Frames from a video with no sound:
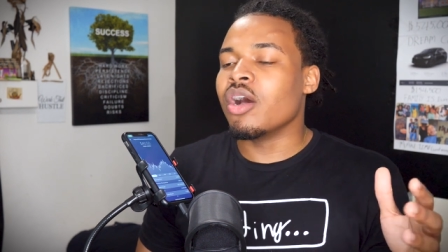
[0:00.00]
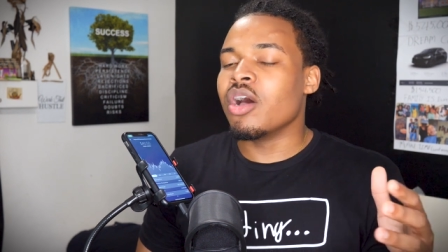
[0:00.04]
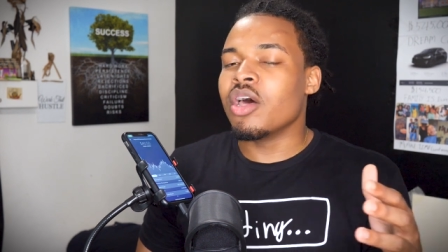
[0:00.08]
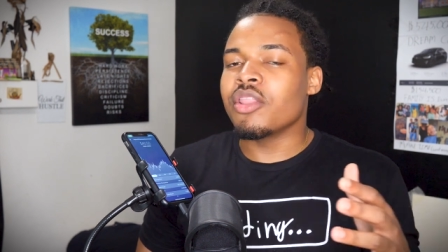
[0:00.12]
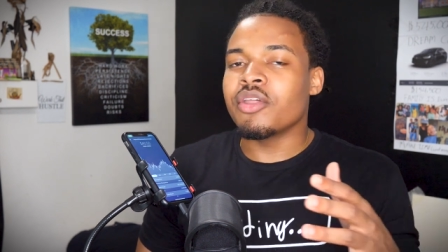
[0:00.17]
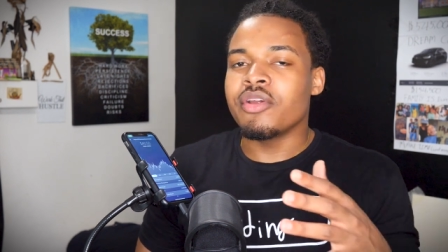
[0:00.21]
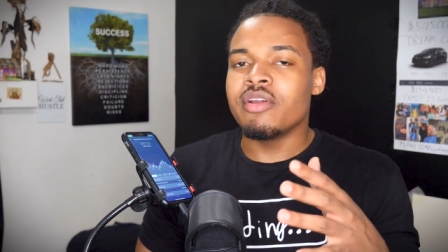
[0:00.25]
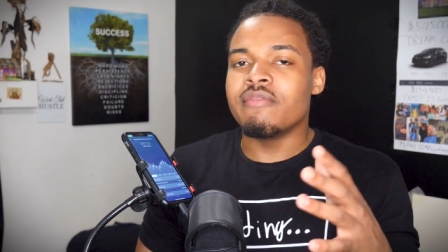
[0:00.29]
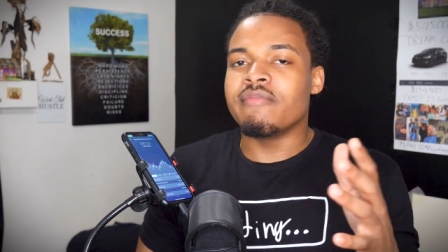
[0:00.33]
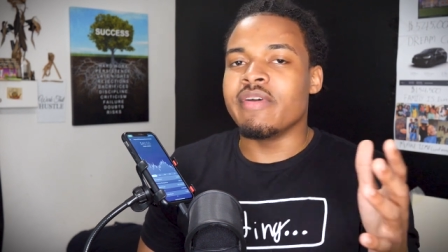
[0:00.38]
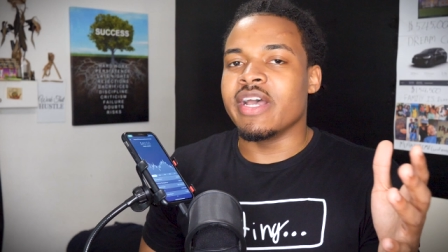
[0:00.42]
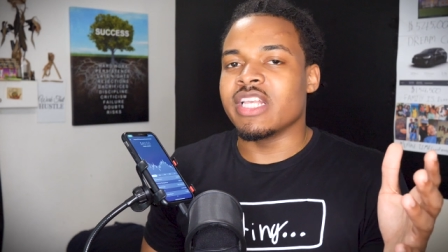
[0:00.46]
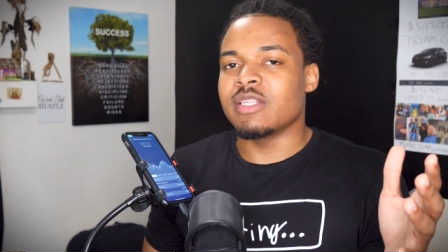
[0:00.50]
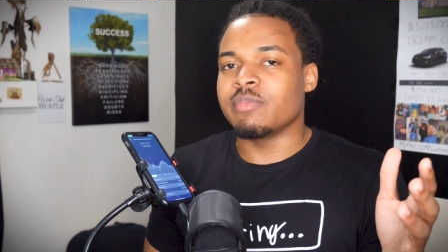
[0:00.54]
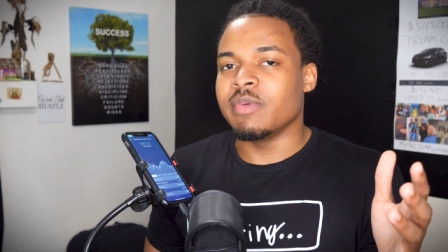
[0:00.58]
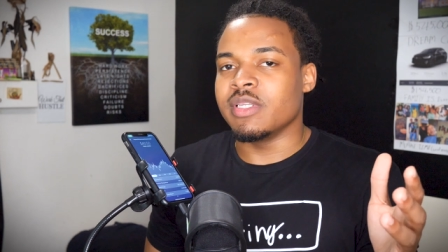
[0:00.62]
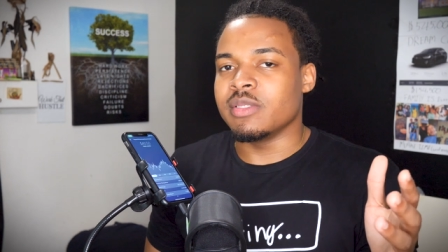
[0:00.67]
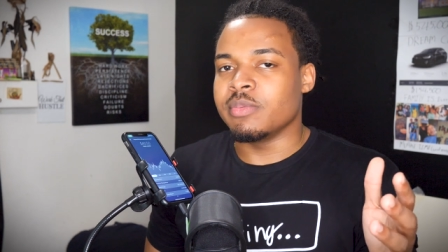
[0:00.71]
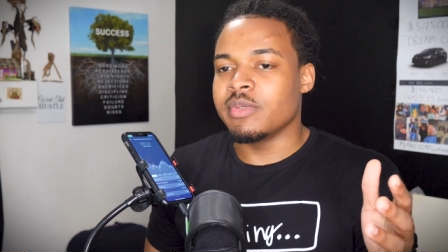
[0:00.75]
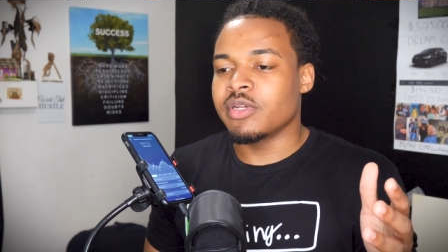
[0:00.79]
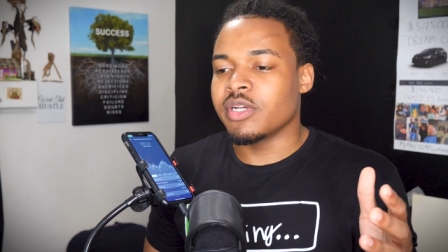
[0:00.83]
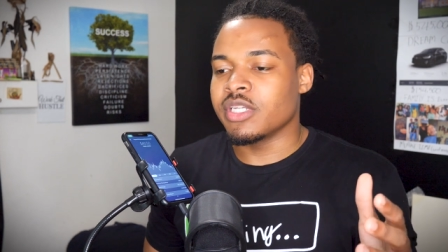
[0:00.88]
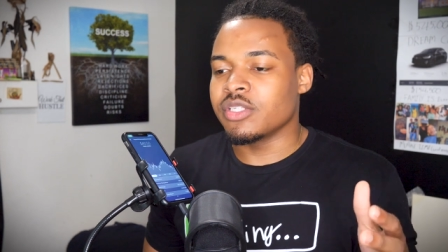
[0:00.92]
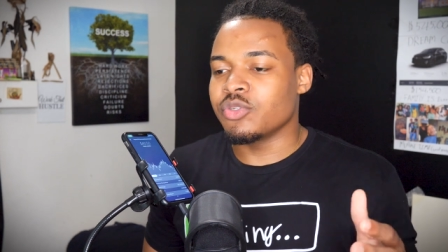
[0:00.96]
other
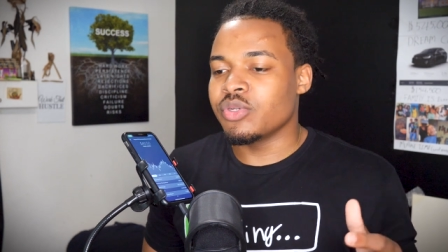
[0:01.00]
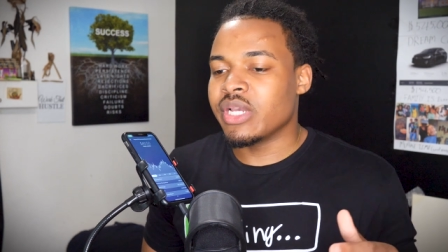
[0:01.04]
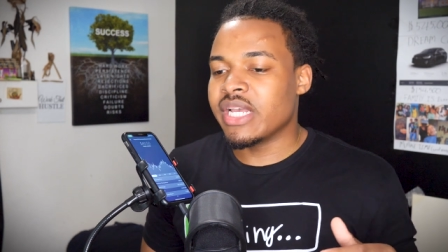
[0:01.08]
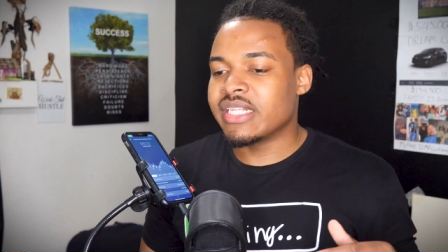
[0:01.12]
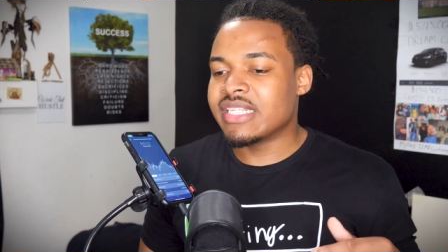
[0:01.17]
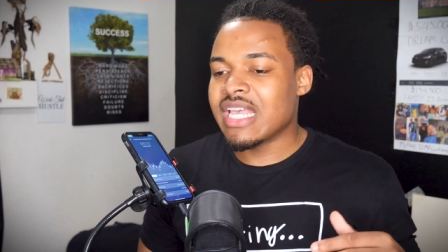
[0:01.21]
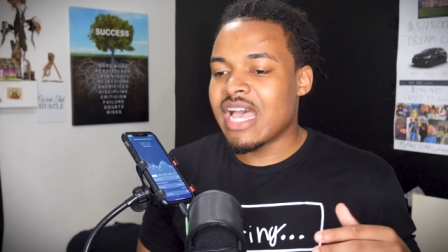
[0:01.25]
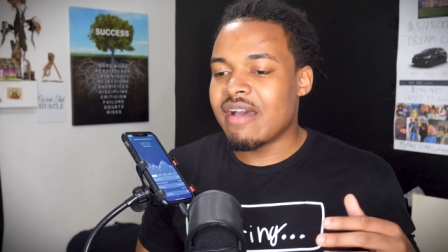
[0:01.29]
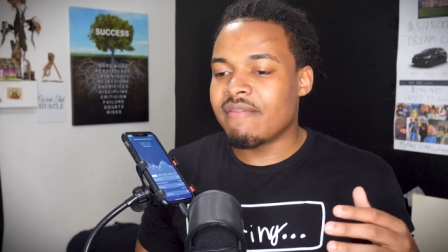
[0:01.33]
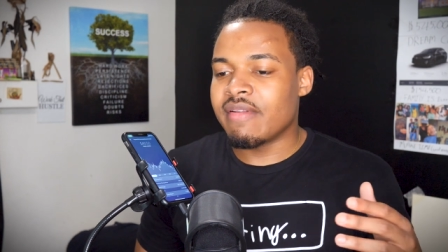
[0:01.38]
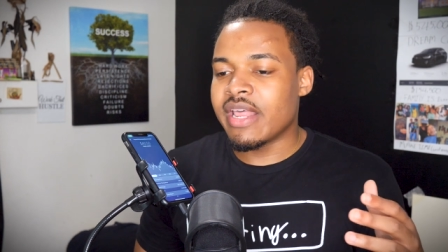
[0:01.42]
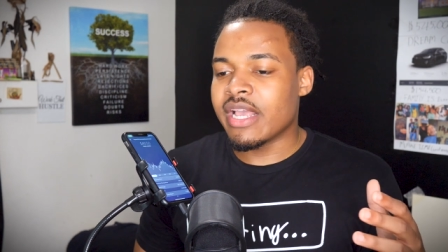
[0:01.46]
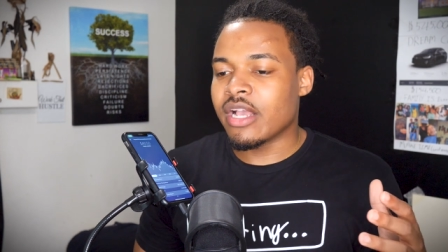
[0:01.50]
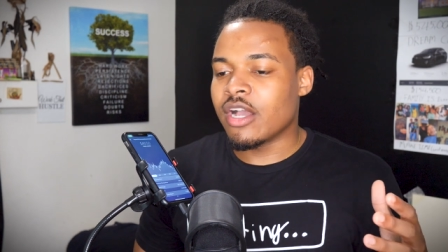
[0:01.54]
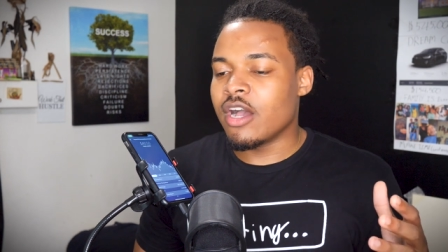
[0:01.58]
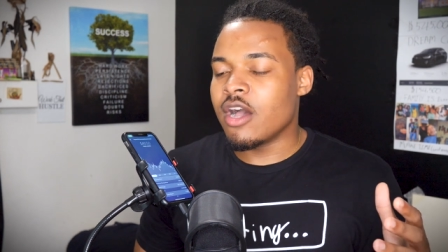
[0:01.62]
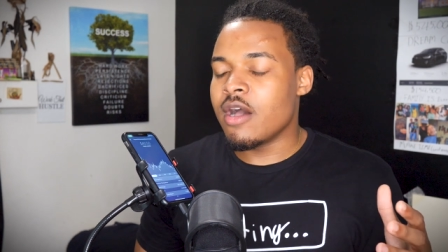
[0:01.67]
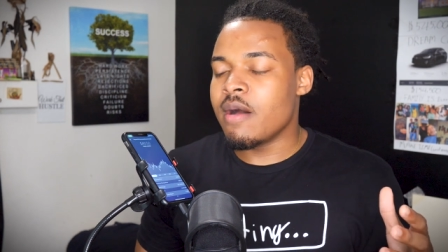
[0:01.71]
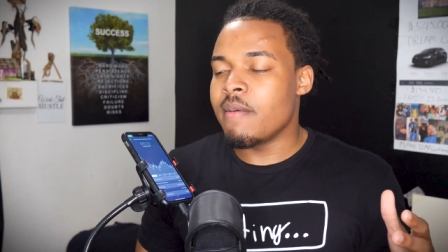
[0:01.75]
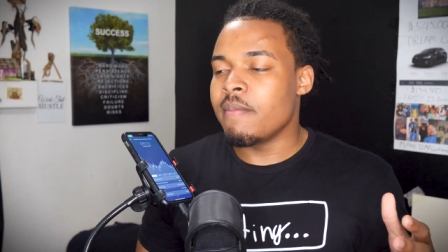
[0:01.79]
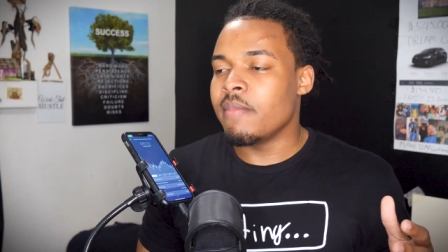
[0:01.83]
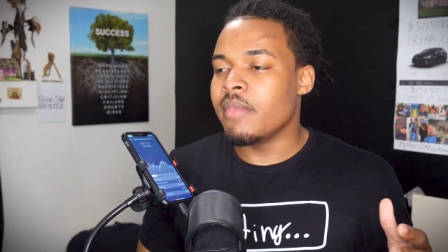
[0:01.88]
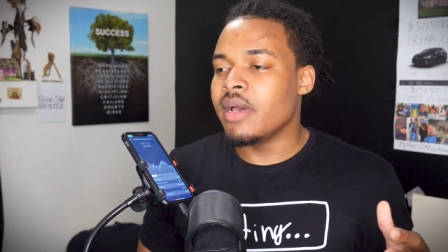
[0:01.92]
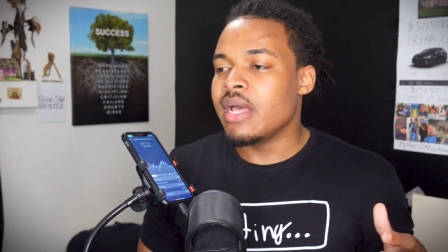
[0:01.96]
investments, because you guys have like
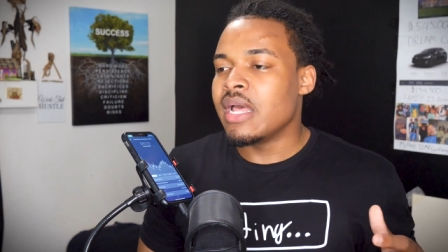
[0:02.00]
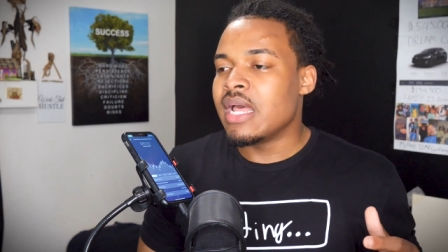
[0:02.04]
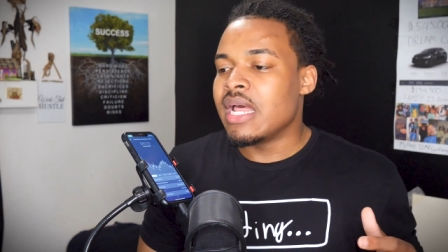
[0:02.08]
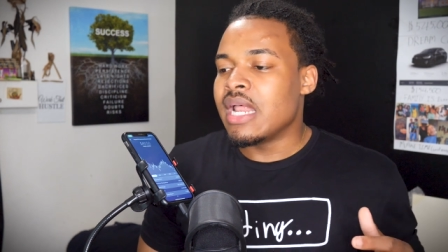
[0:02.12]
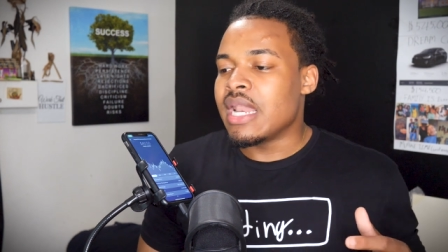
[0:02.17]
um